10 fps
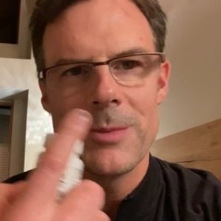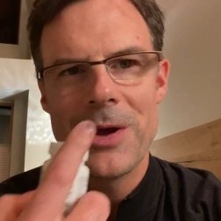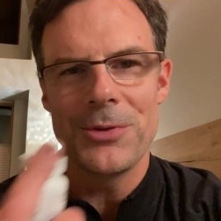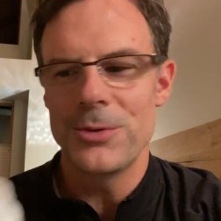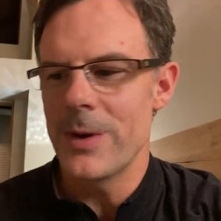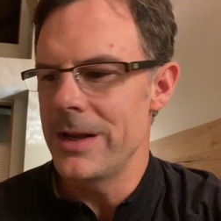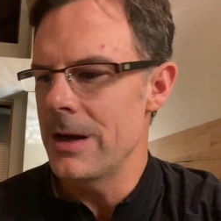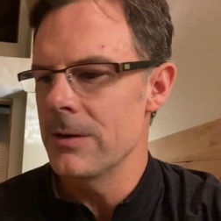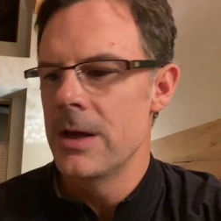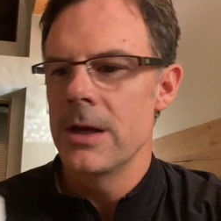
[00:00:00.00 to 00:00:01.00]
my mouth is wet
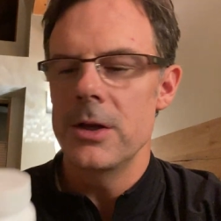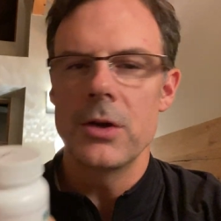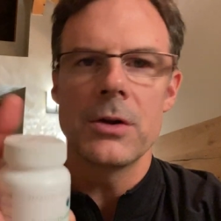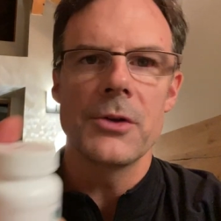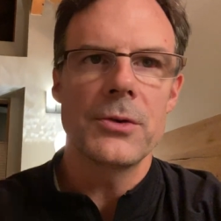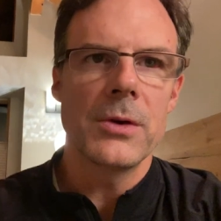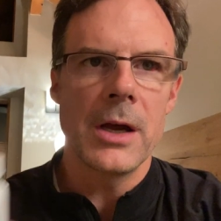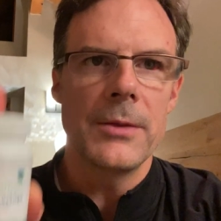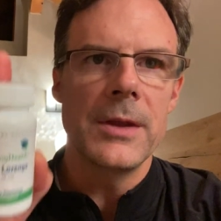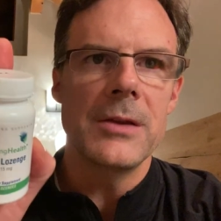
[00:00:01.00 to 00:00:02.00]
now. You can also
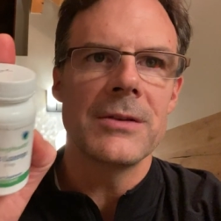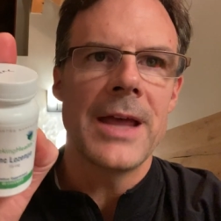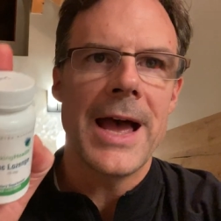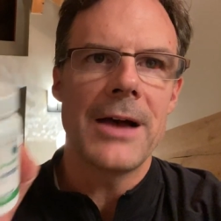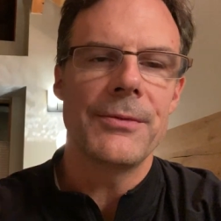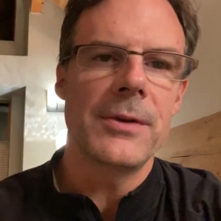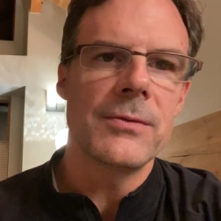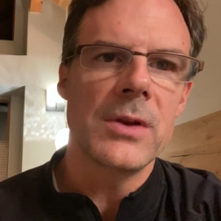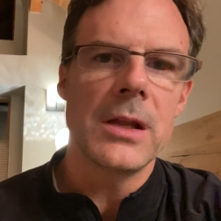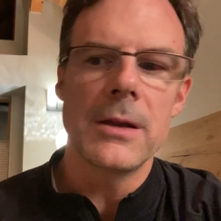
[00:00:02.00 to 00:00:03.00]
cut these in half
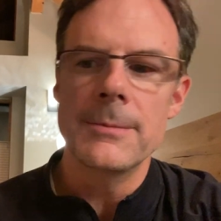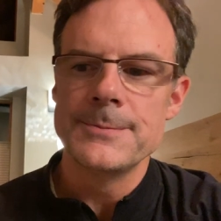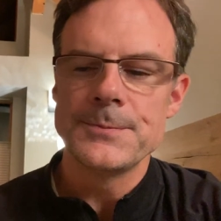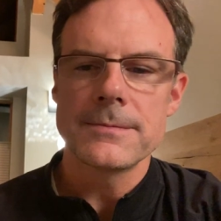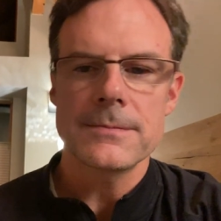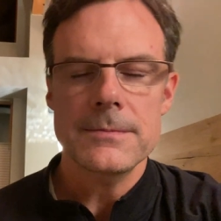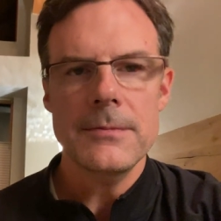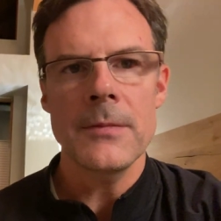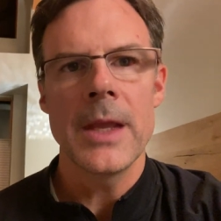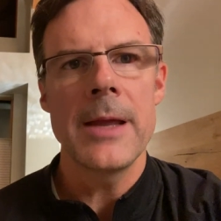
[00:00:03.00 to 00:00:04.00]
if needed.
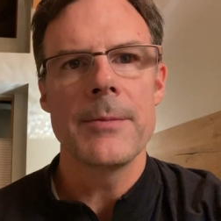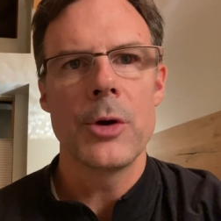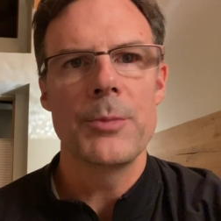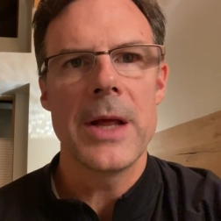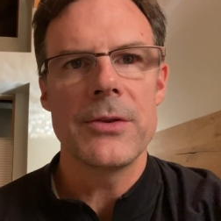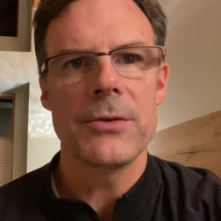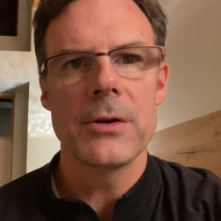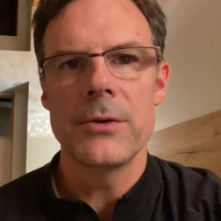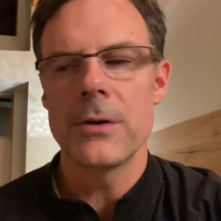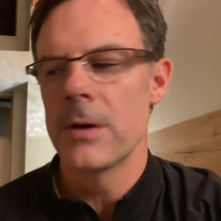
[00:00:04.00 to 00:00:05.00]
Okay, hope that
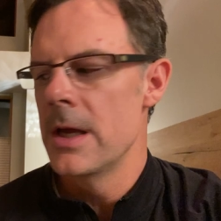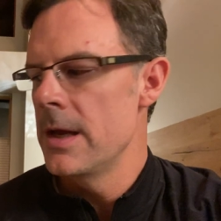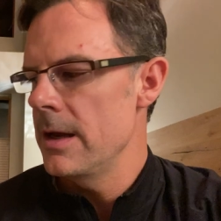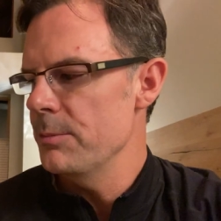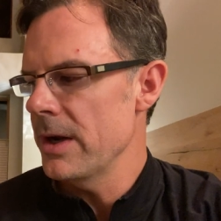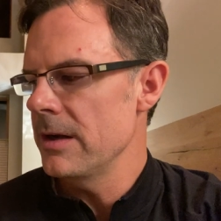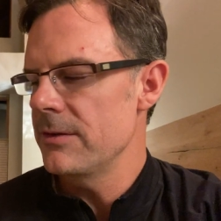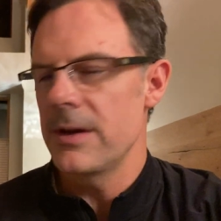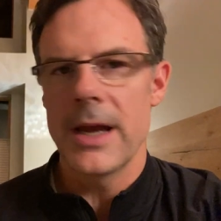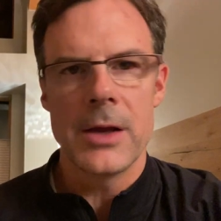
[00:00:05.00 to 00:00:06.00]
serves you.
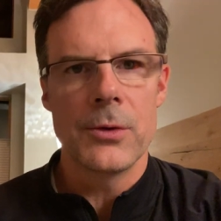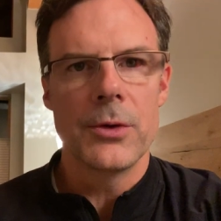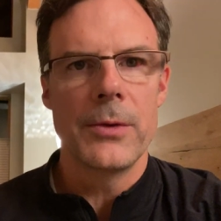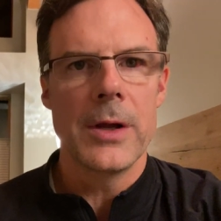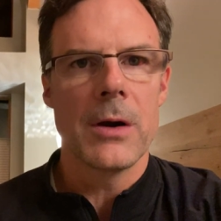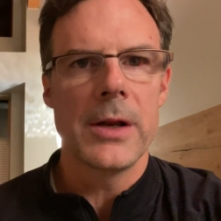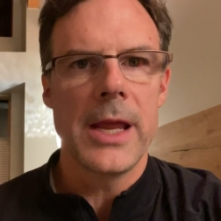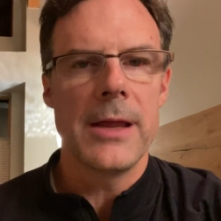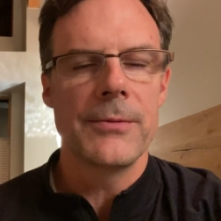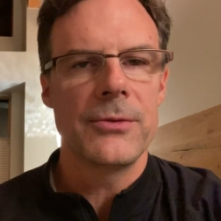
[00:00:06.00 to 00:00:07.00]
Pregnancy, I don't know the
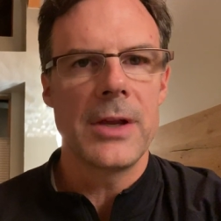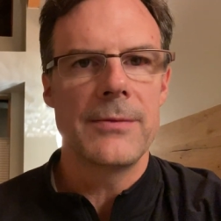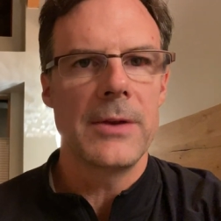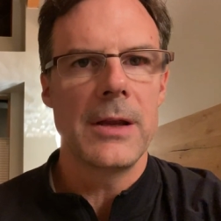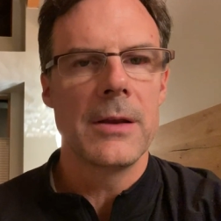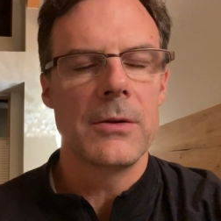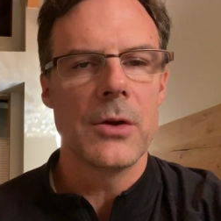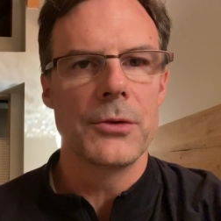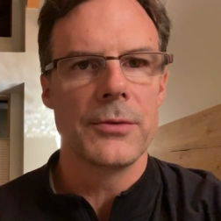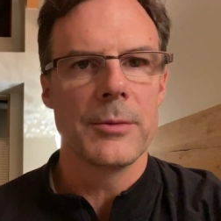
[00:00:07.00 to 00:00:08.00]
RDA safety
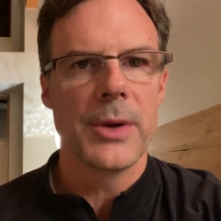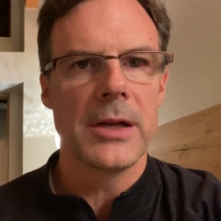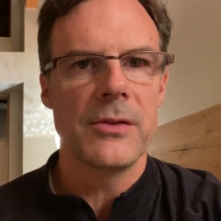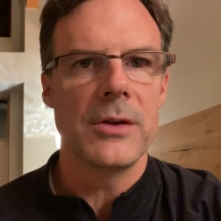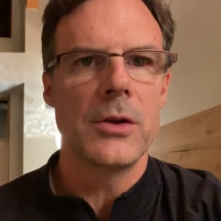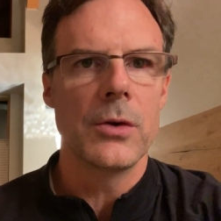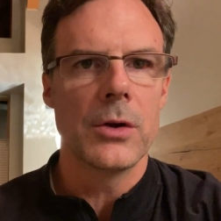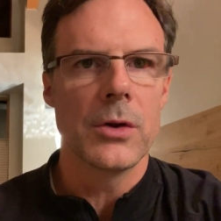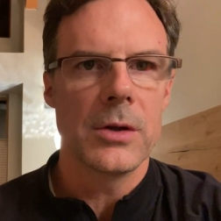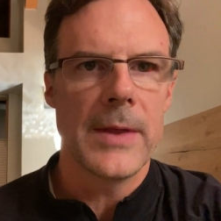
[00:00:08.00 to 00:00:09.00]
dose for pregnancy. You
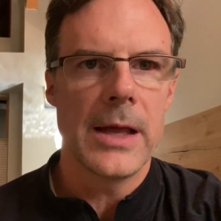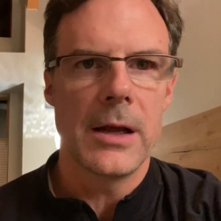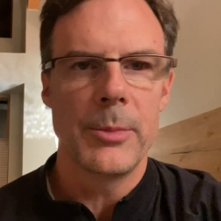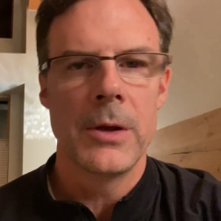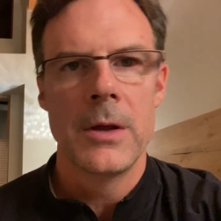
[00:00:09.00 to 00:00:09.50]
can look that up.